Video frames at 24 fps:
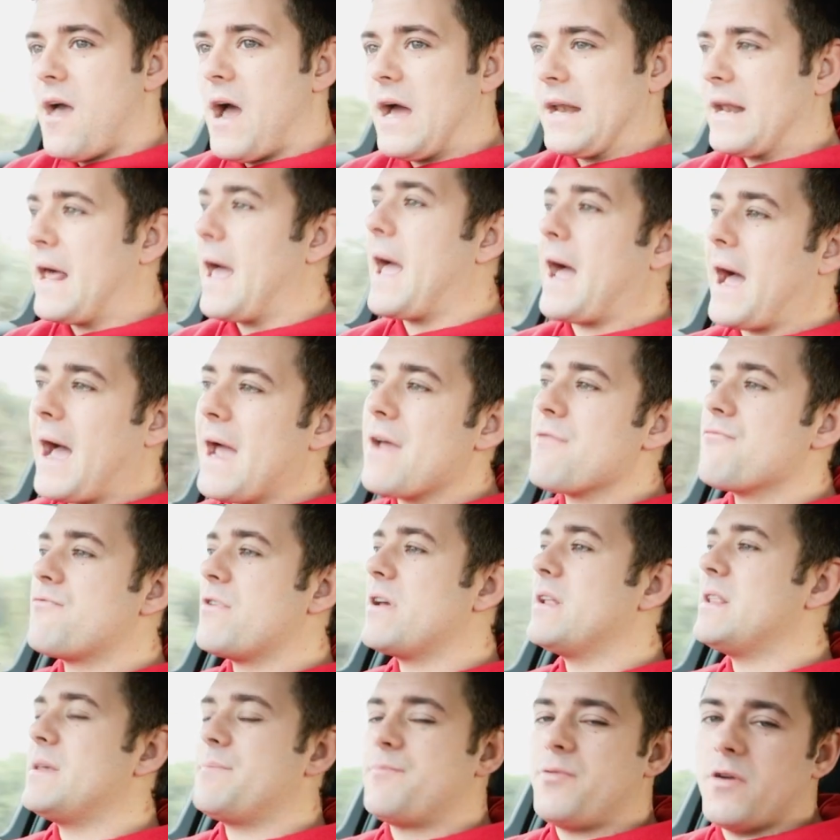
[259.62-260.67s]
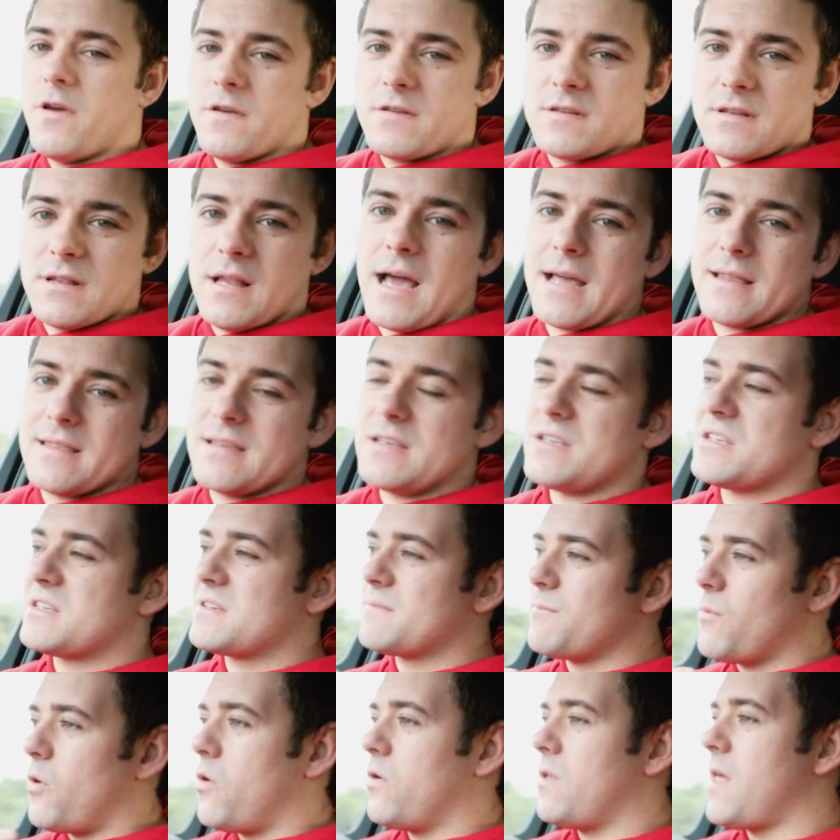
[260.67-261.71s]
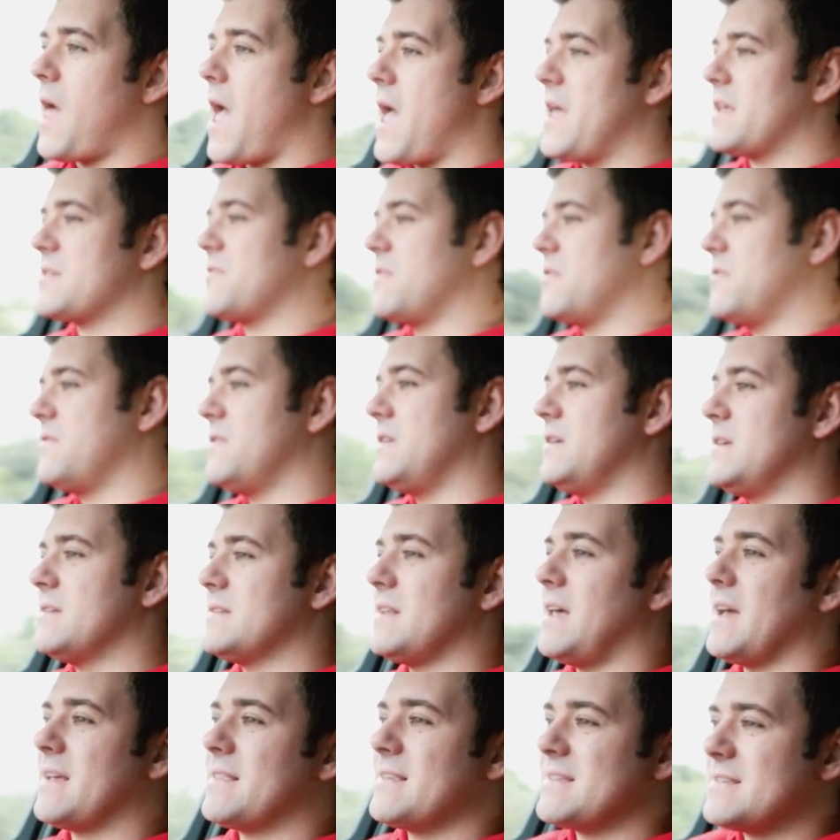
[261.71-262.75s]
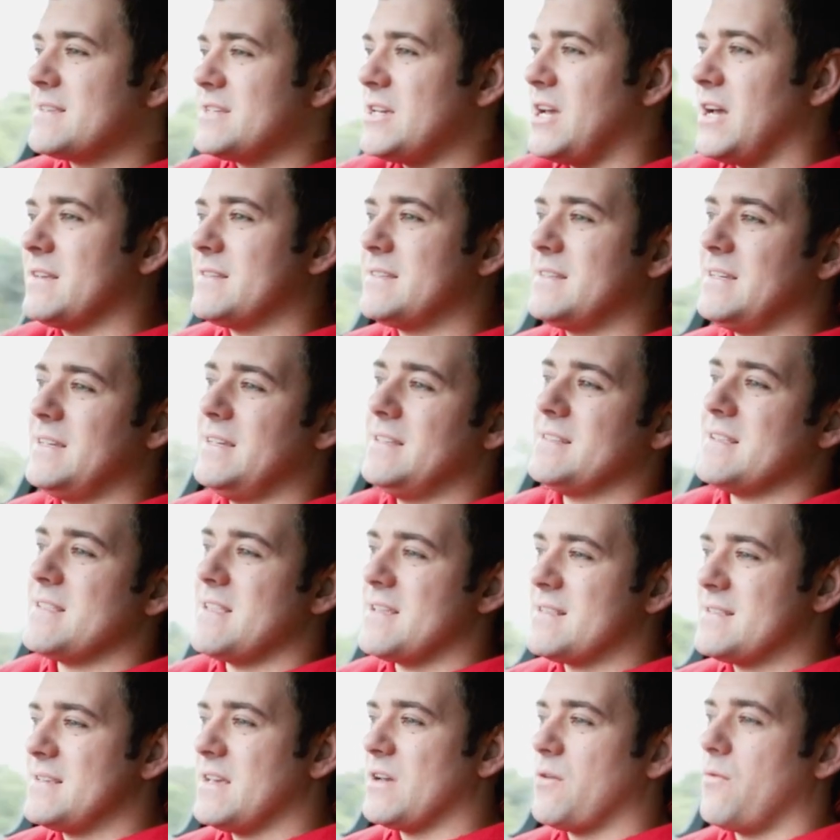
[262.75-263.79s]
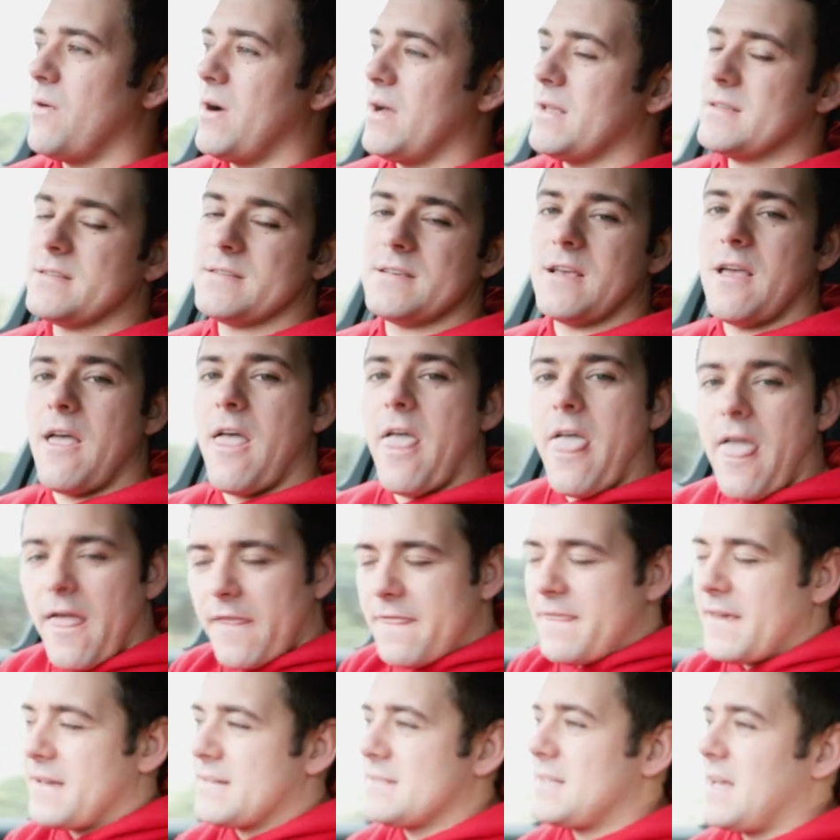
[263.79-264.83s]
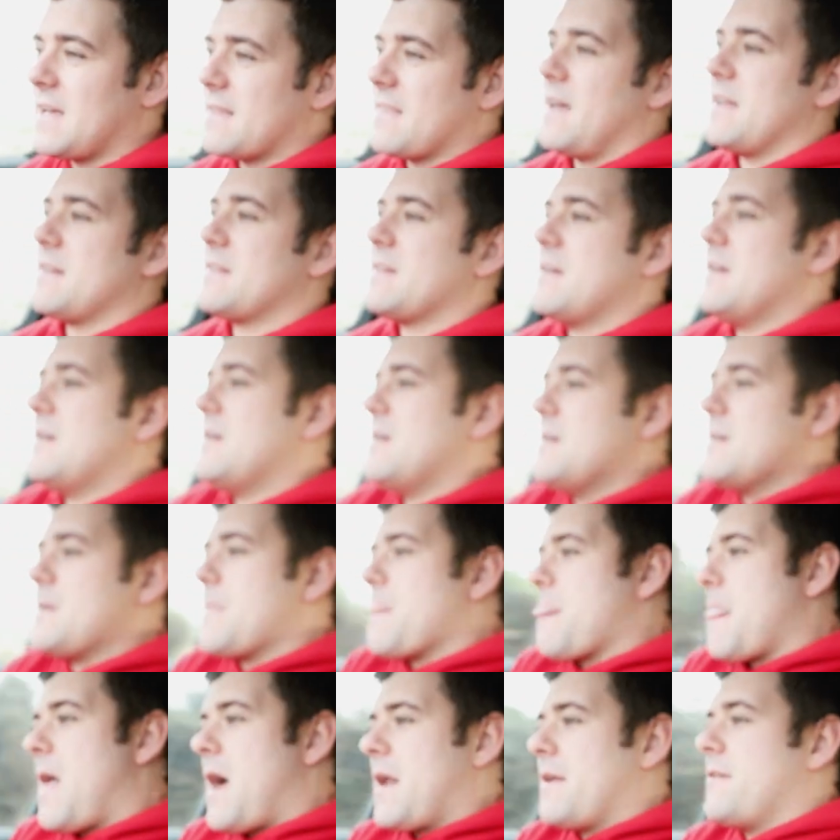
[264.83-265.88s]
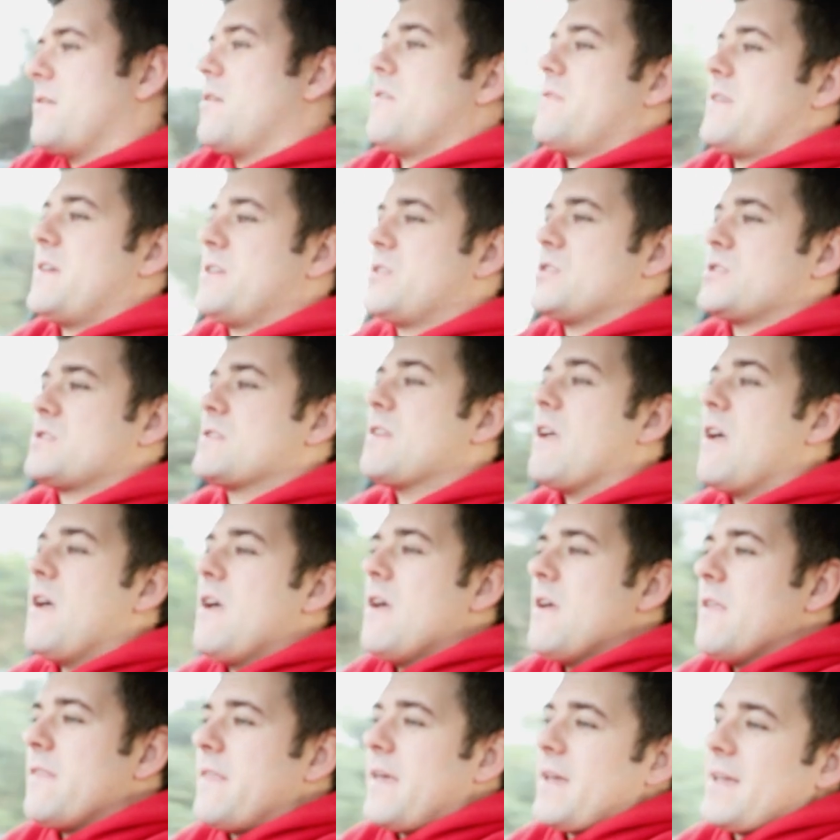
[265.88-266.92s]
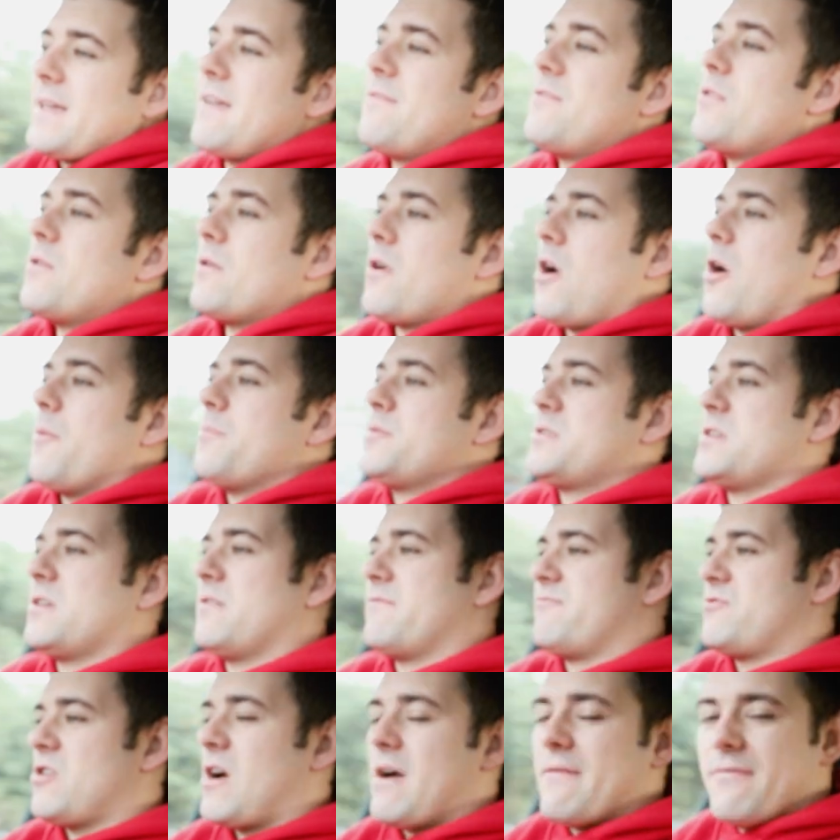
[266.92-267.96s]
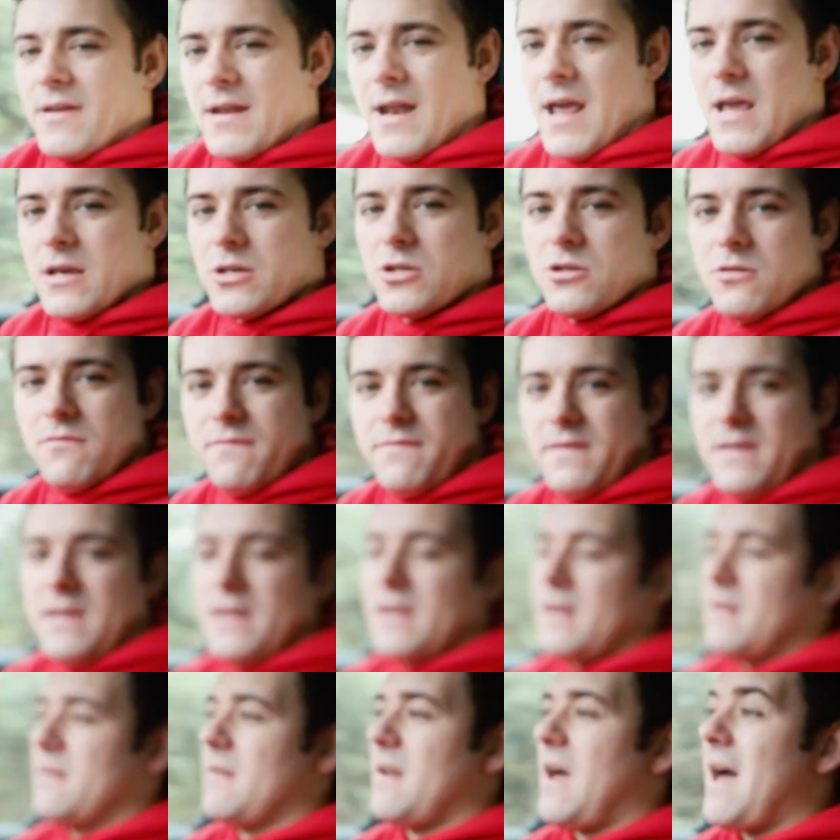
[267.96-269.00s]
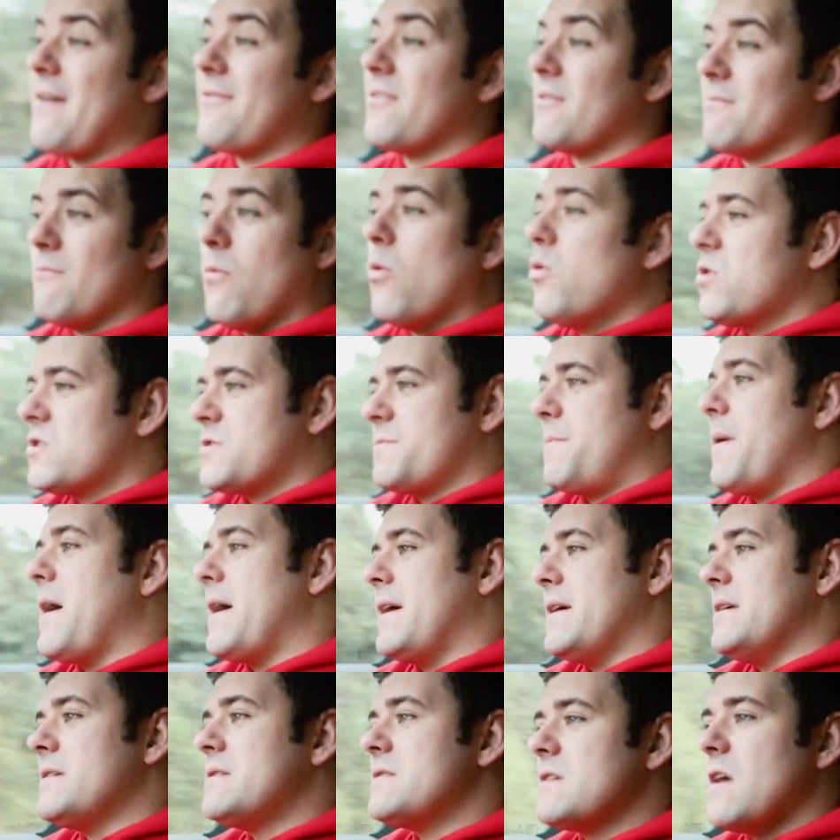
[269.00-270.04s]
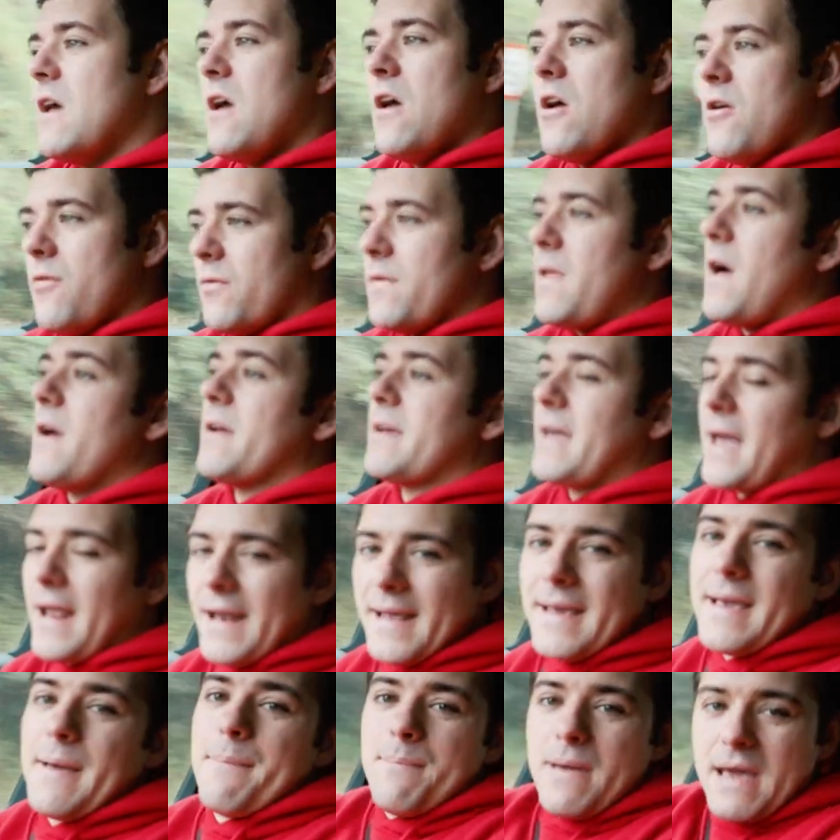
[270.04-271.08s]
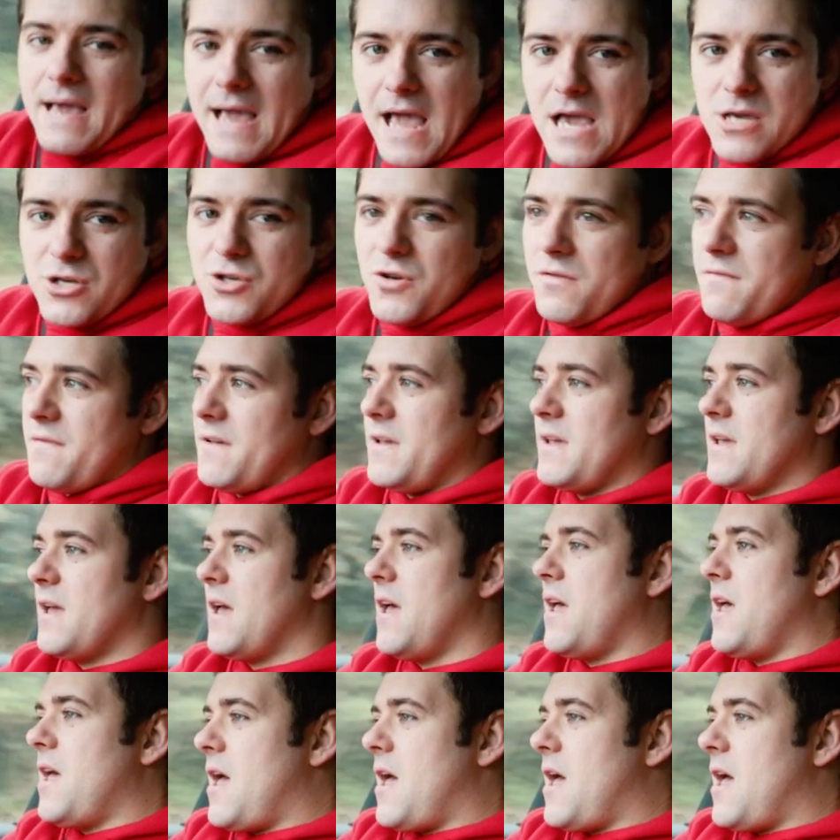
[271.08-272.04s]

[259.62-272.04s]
And I really personally like these smaller SUVs like the GLCs and the Tiguan's and things like that. I don't know, they give you an option of driving an SUV and having more space without getting a big SUV.